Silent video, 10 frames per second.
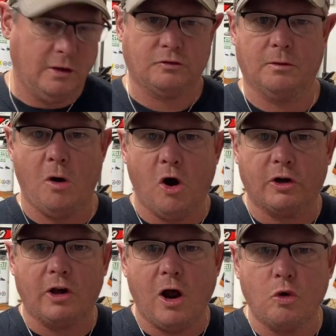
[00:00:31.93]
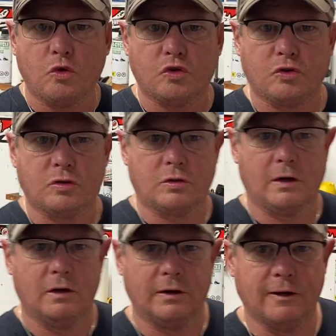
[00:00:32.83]
some haunted house.
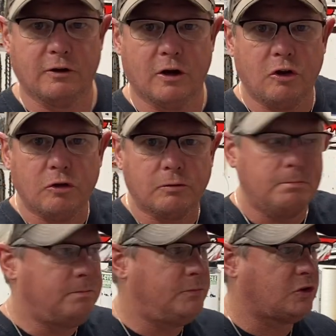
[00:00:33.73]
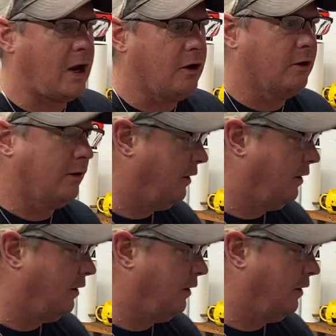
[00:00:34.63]
Taylor got all scared,